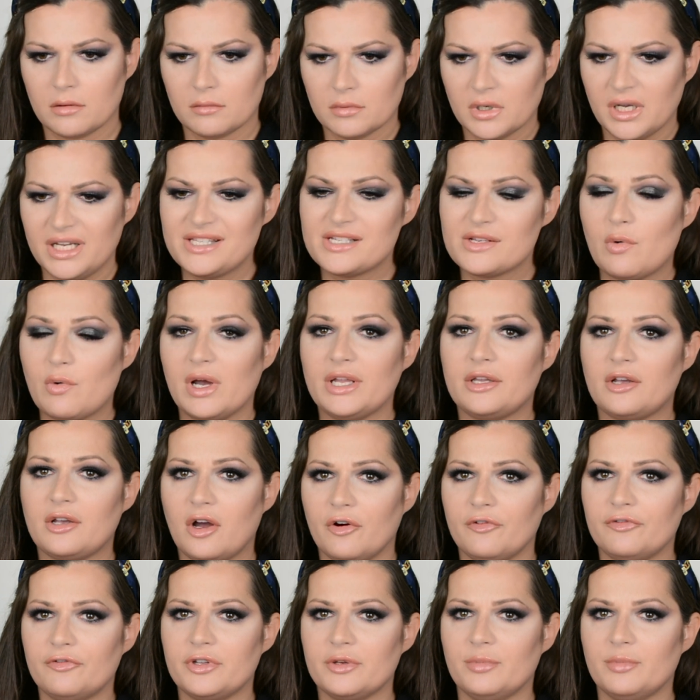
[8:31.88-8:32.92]
It's quite
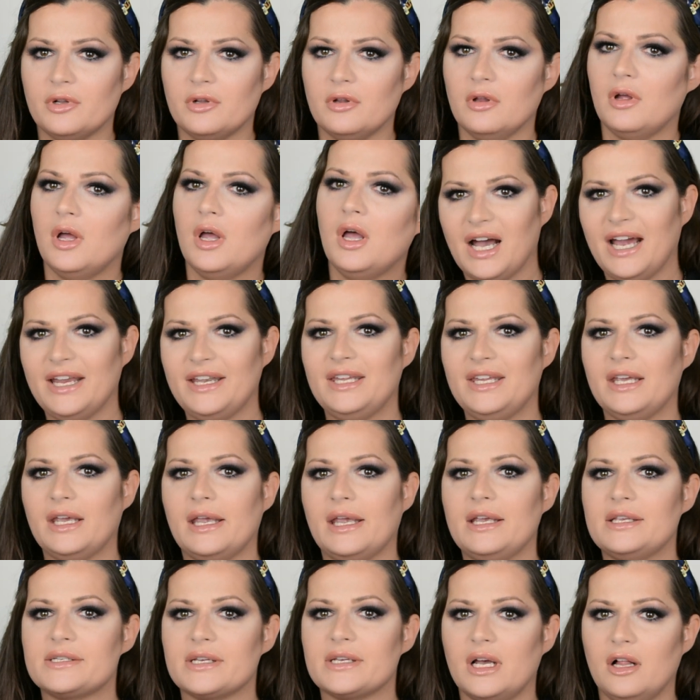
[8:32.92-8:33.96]
comfortable. I think
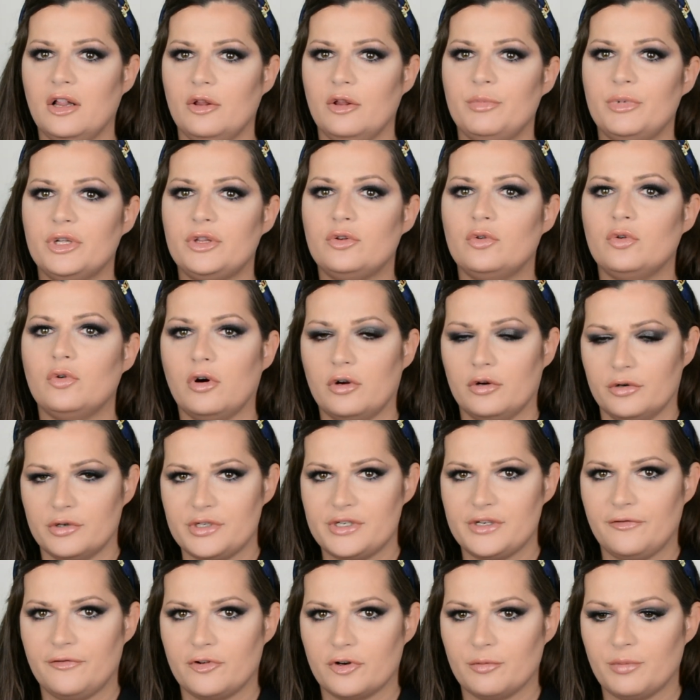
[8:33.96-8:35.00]
it's a little bit too
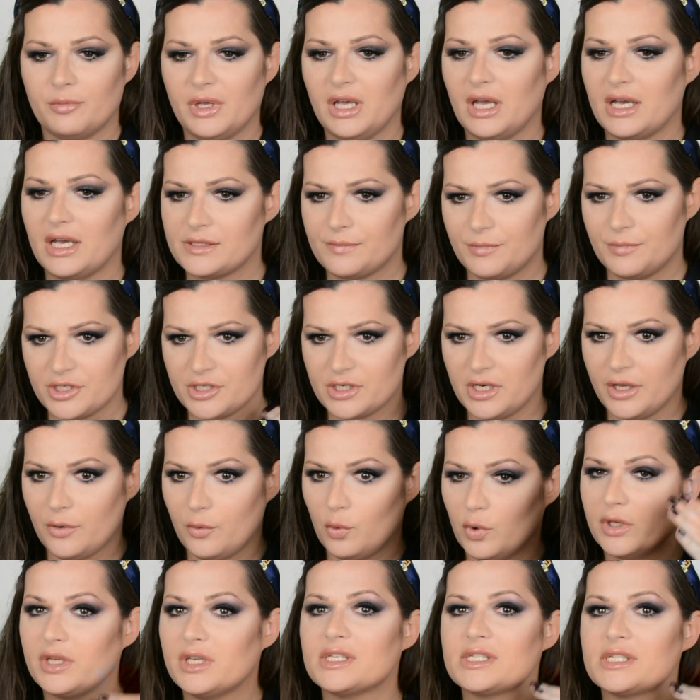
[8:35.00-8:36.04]
orangey for me, especially
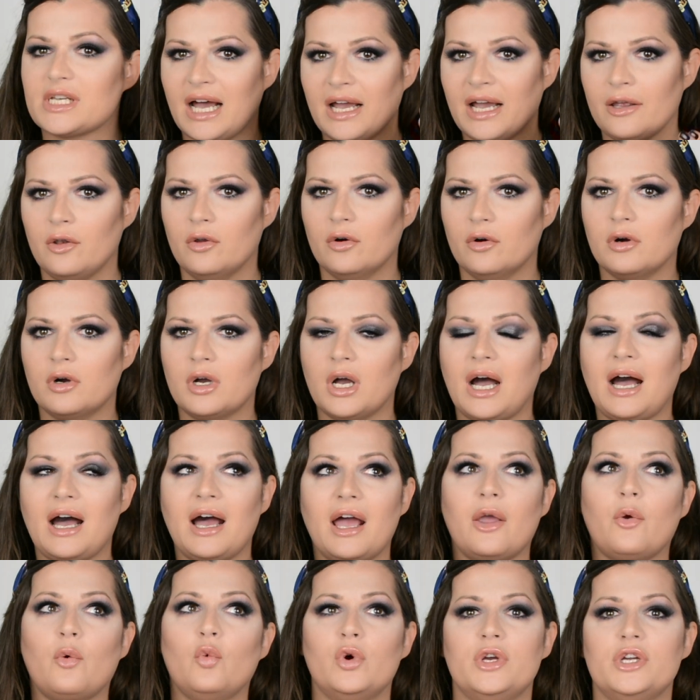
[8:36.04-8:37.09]
with this eye look.
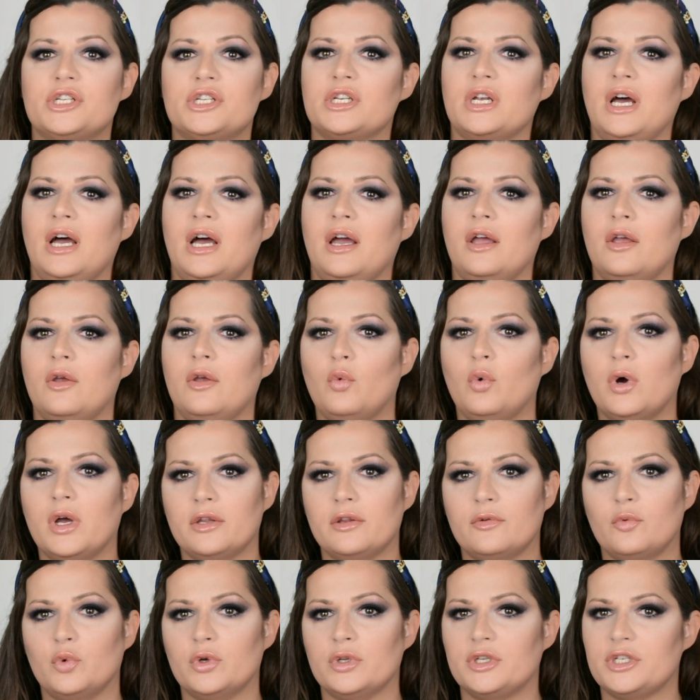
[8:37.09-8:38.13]
I wish I
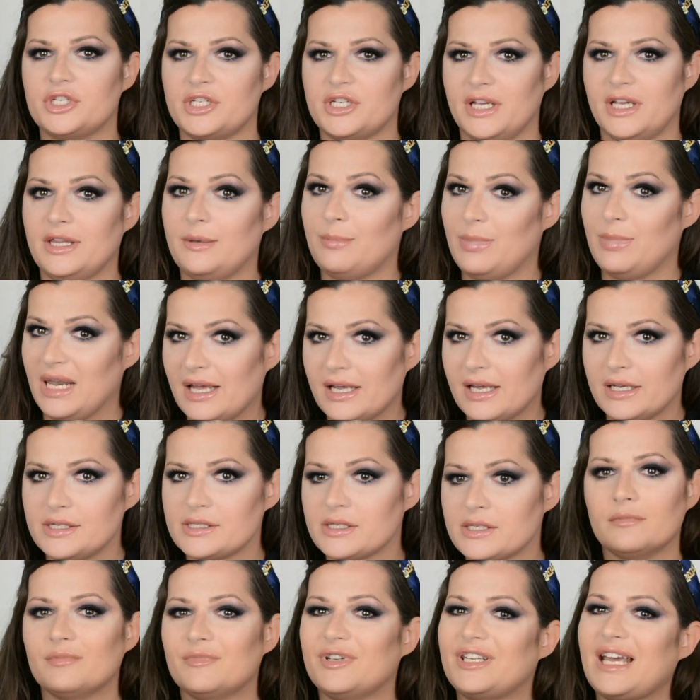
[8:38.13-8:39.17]
went with the shade
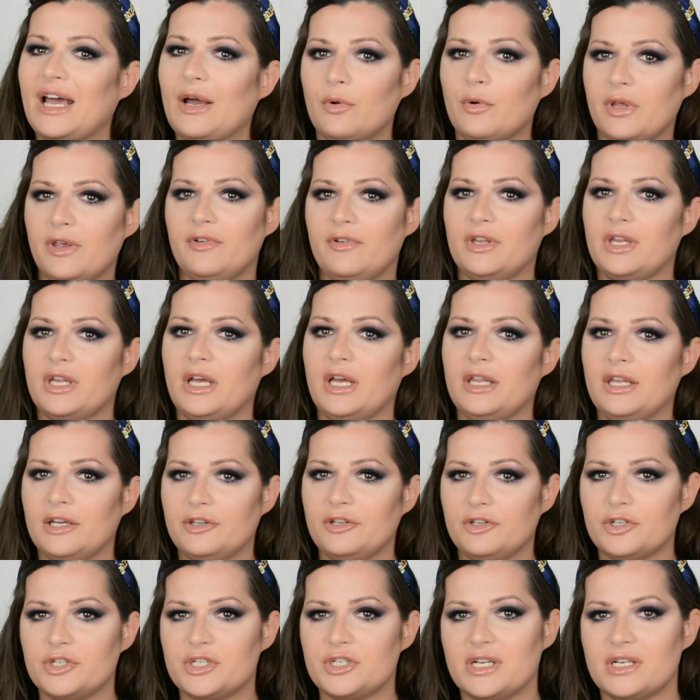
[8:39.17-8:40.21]
Blaze, but I will give it
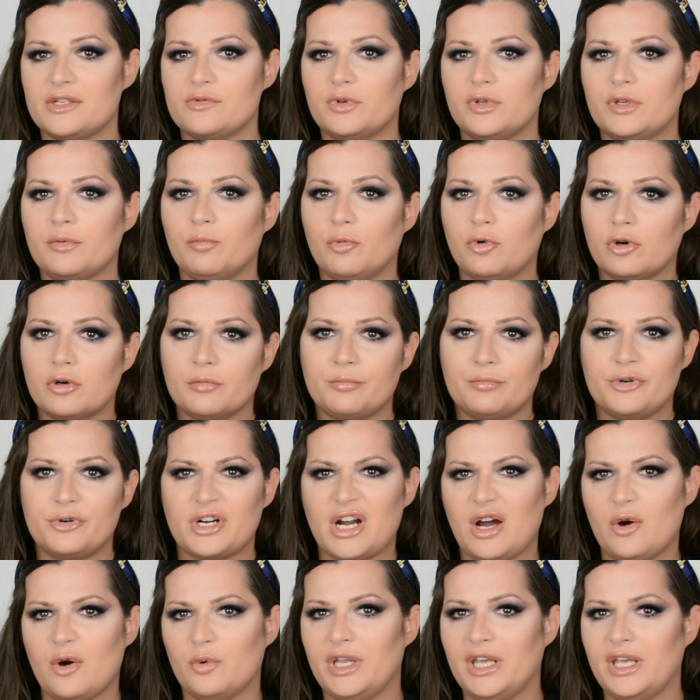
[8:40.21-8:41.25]
another chance with more
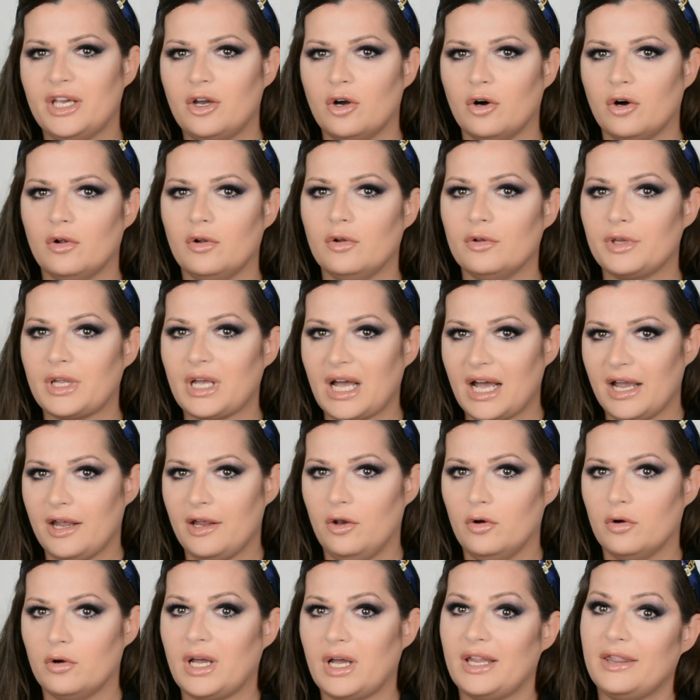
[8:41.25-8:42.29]
brownie gold eye
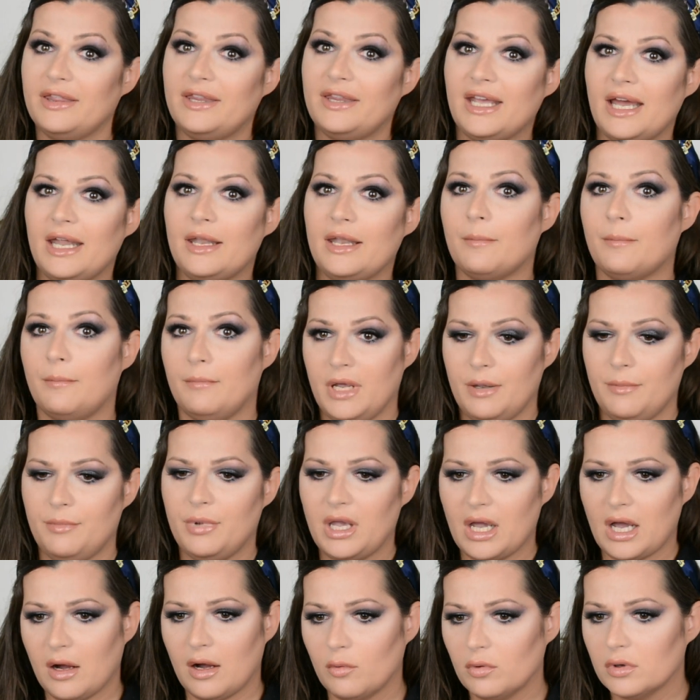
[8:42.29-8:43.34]
look and then
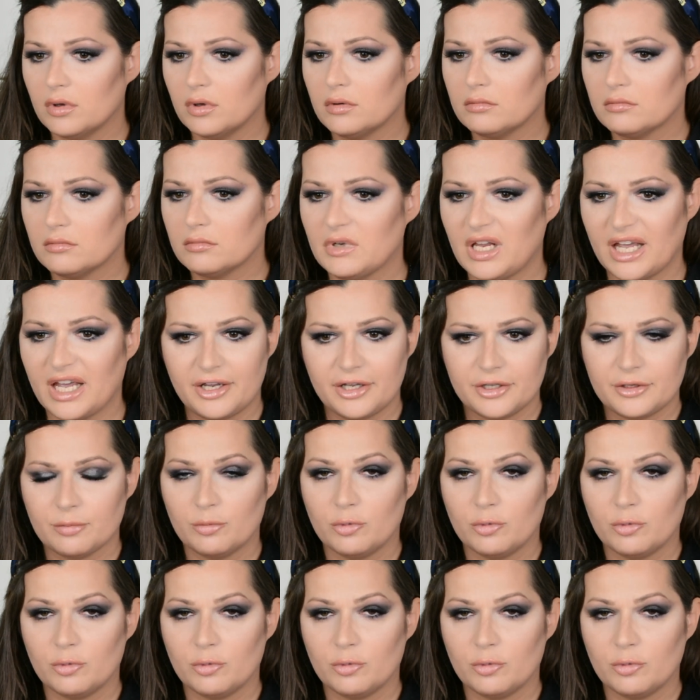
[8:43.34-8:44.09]
maybe I will like it